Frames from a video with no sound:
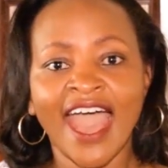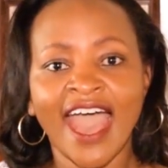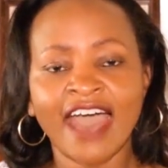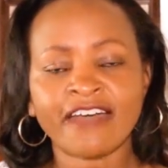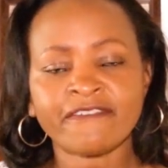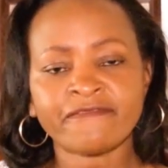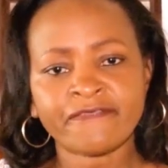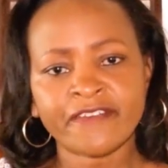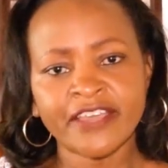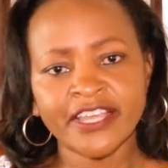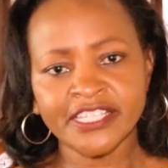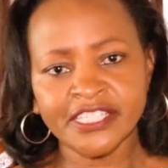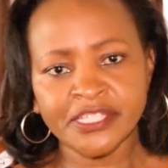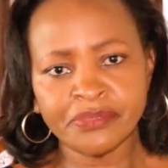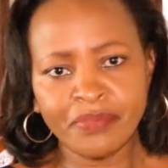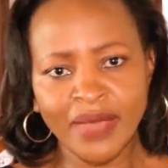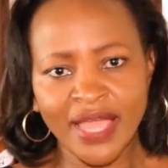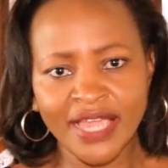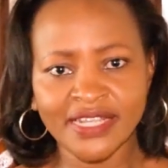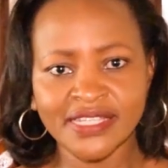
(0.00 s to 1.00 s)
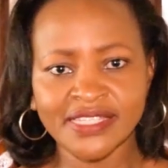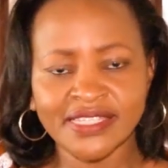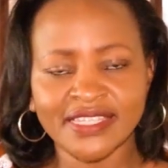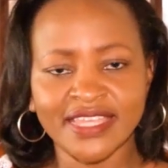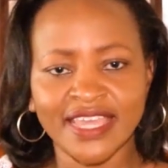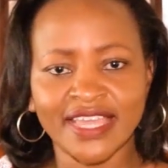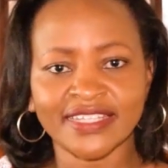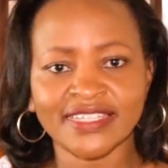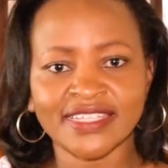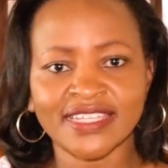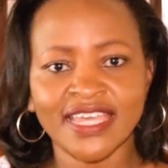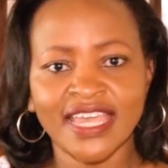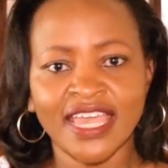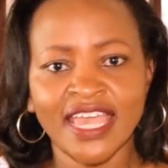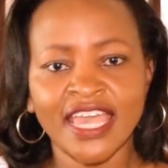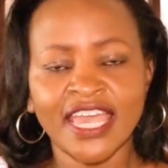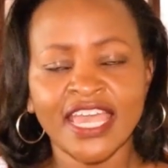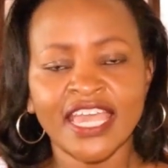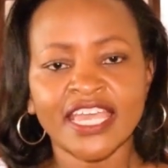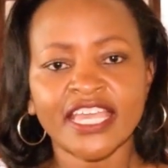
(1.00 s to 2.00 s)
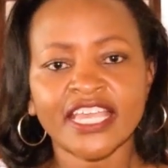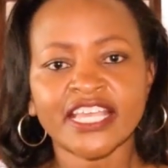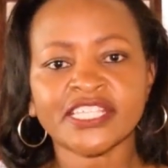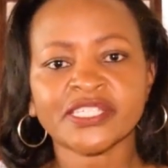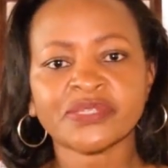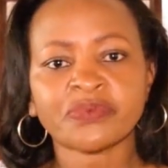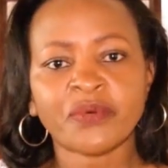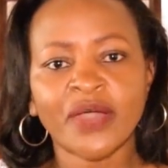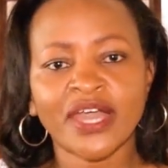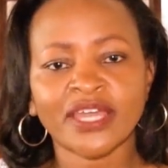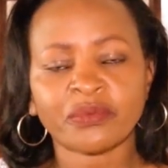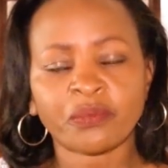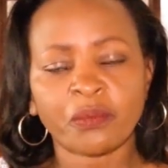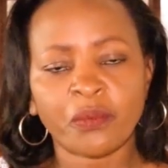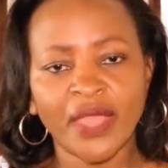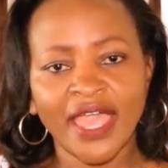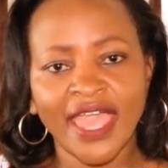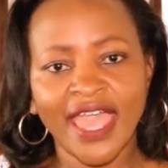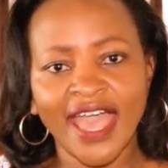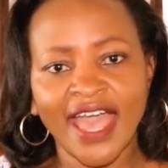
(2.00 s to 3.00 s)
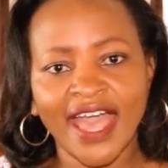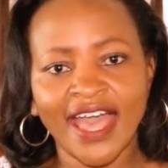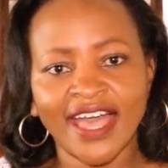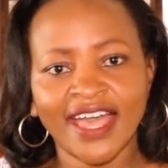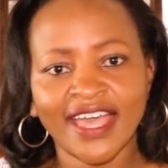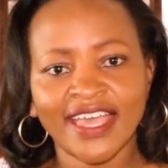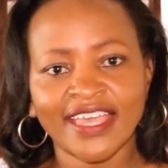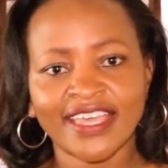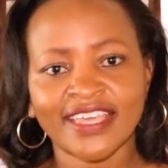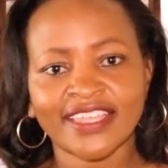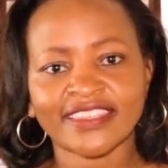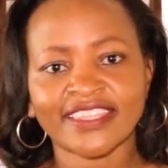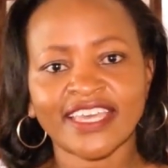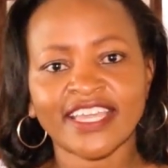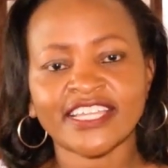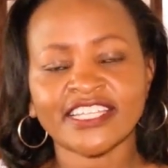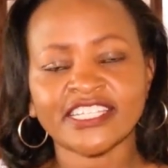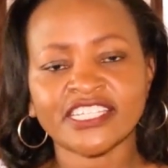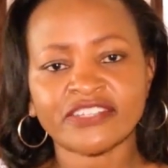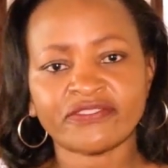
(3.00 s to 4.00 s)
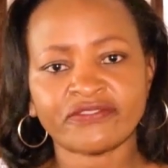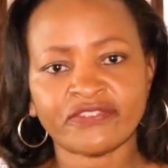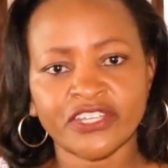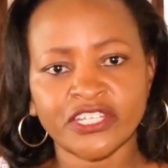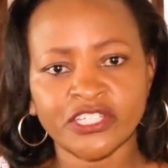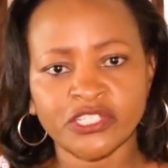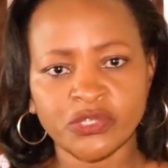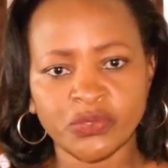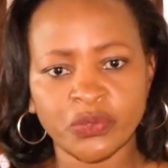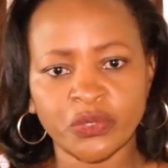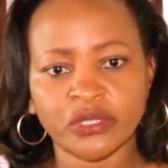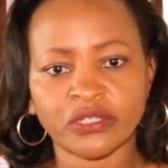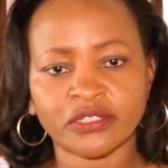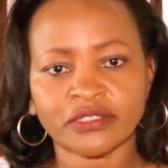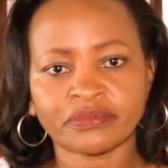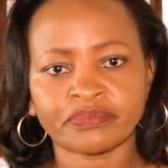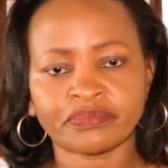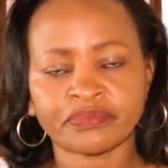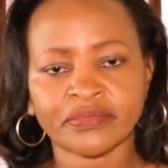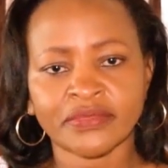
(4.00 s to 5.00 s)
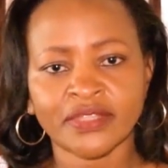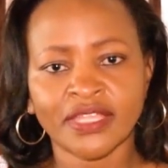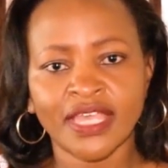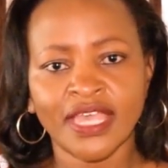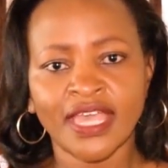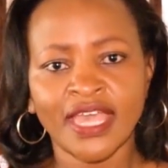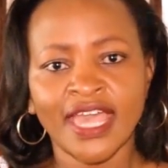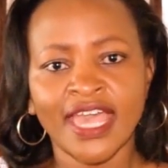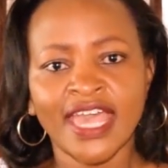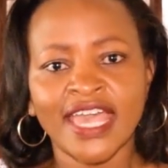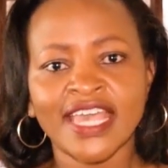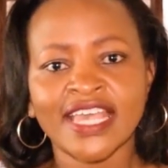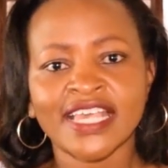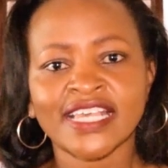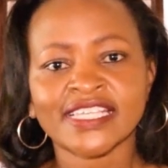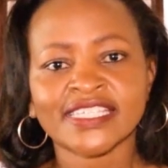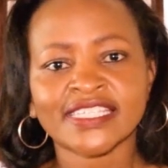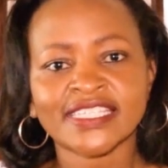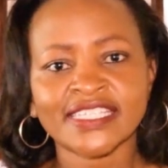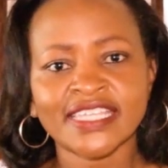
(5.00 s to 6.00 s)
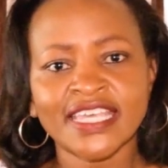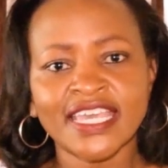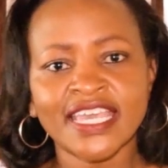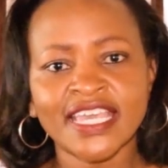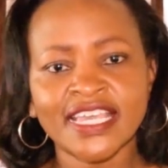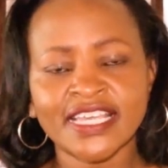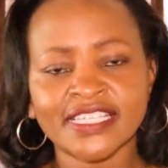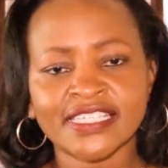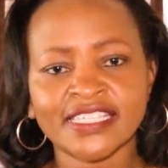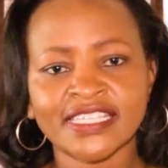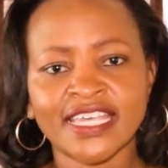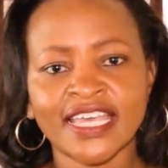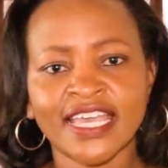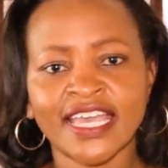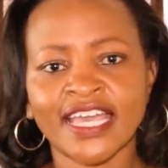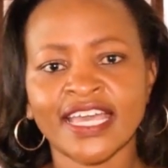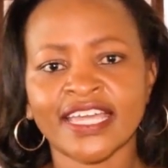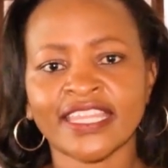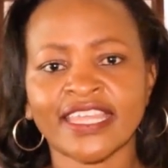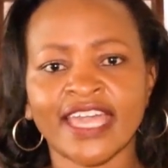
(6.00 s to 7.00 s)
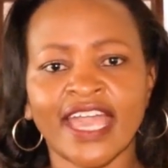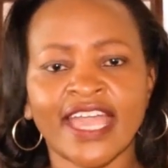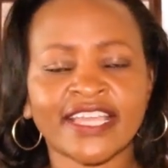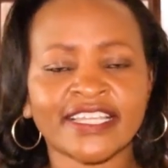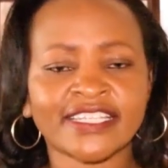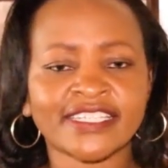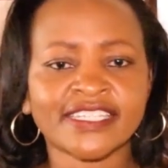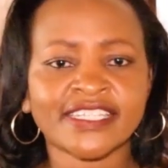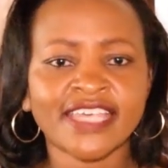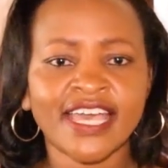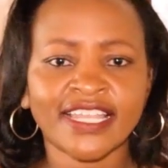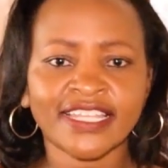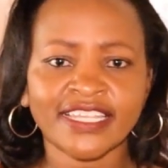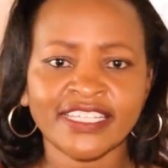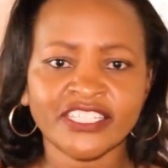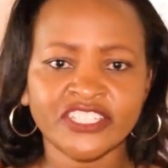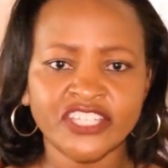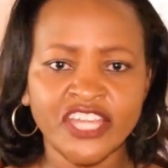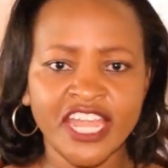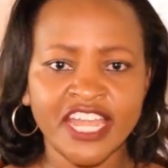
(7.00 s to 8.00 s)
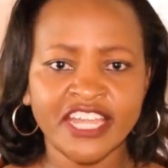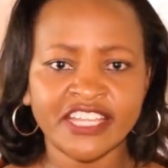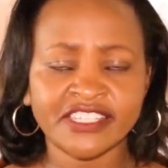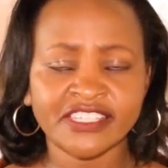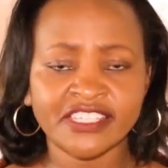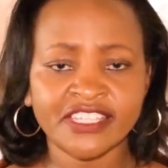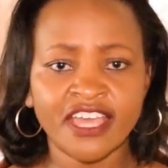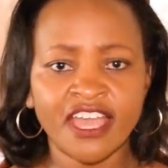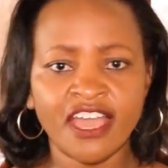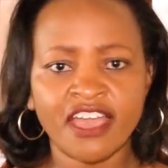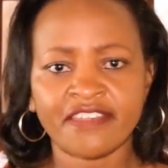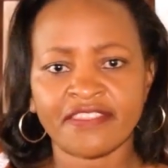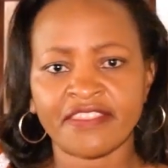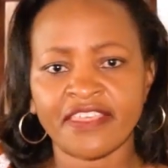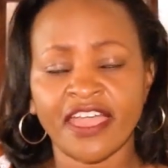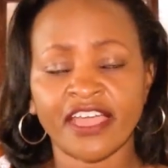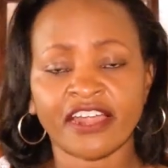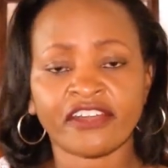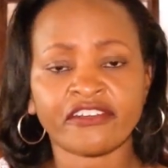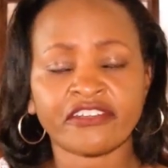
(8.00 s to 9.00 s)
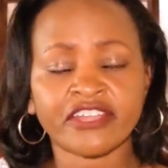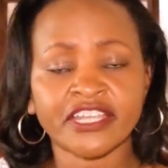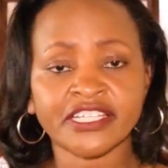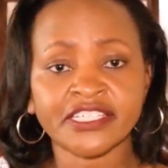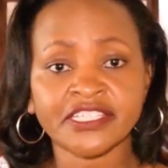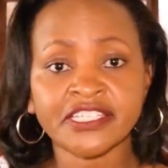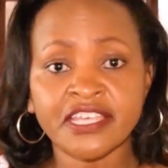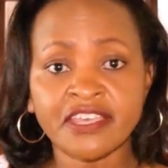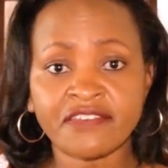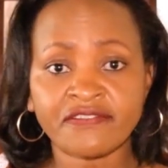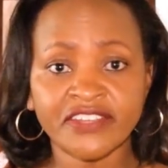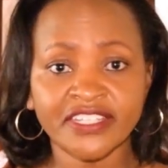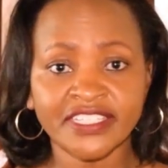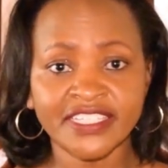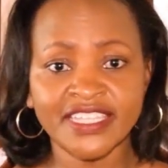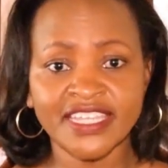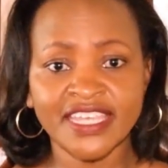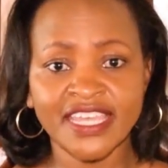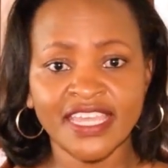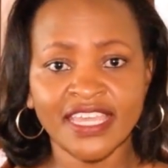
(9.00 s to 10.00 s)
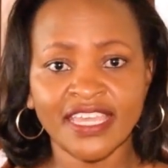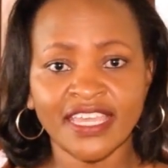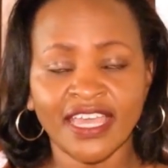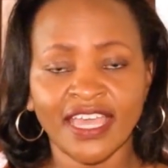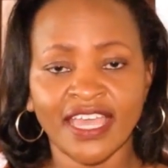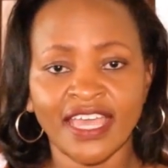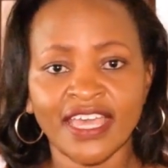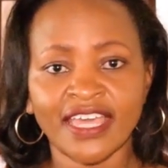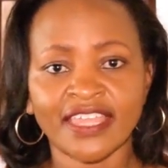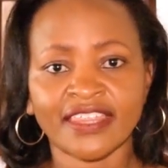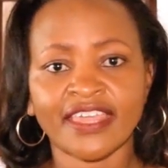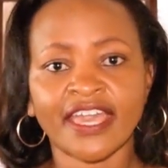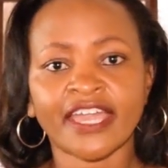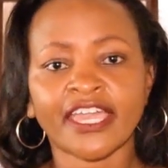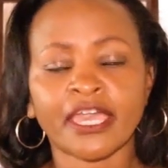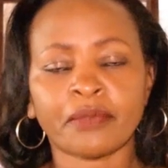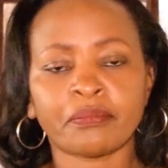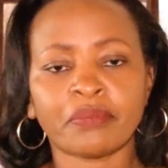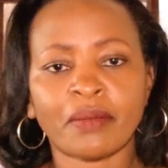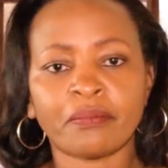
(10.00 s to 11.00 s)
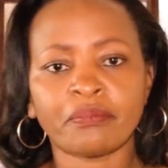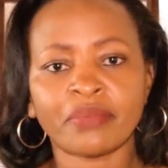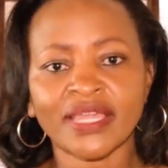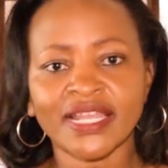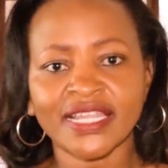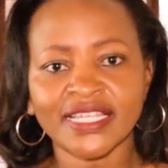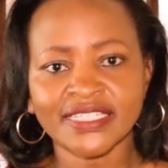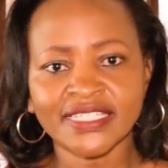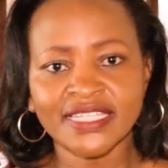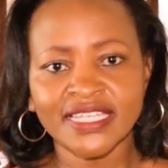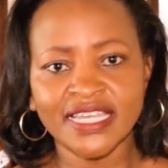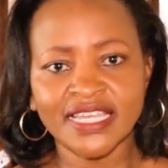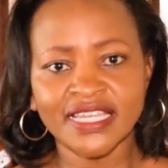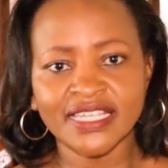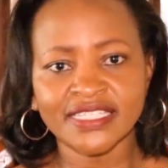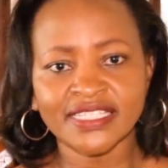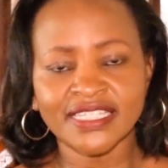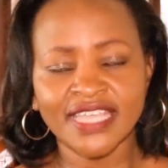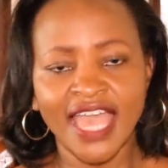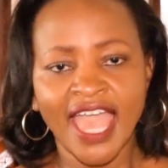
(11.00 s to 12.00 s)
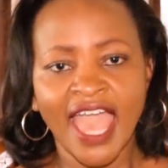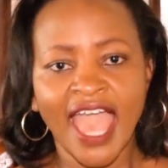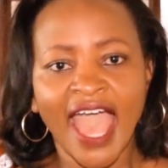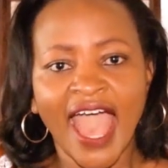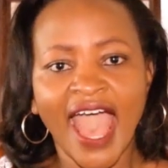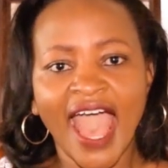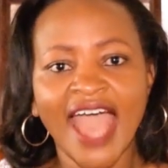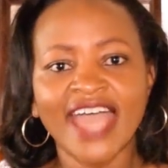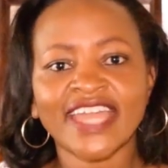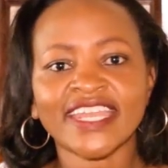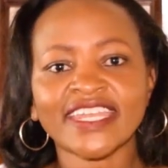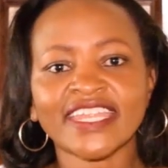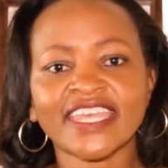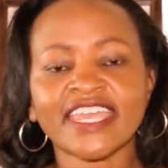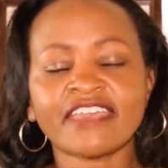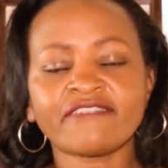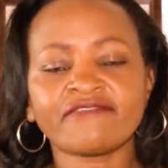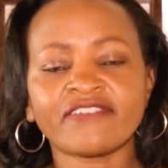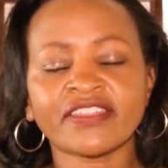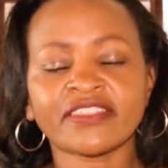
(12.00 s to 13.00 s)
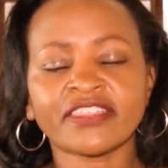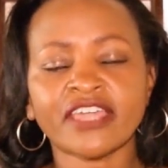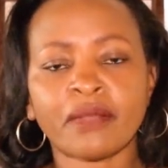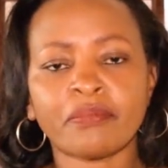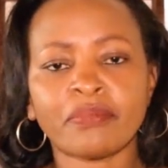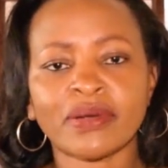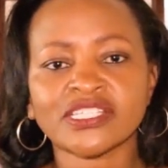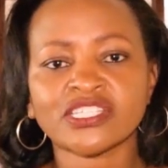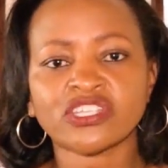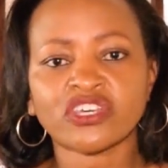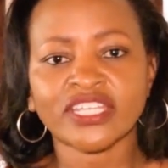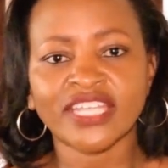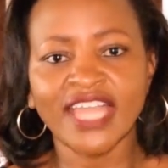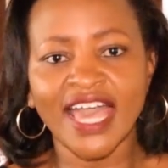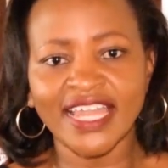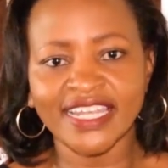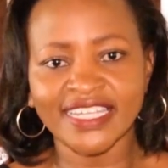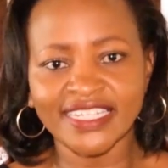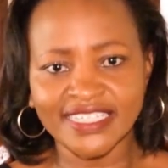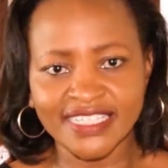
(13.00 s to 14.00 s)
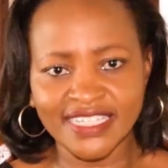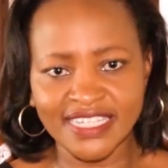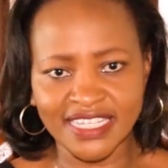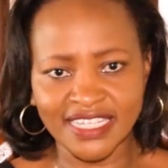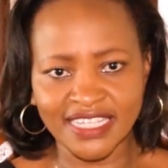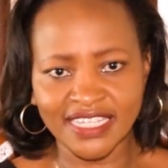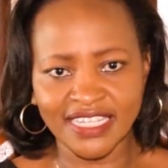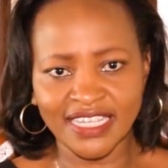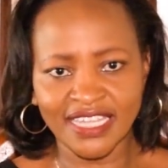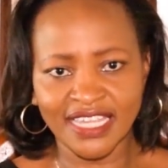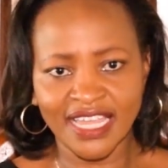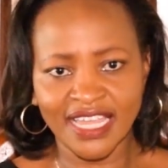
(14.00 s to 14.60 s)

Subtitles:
A fixed mindset is one where the individual sees their intelligence, their creativity, their capabilities, and even their personality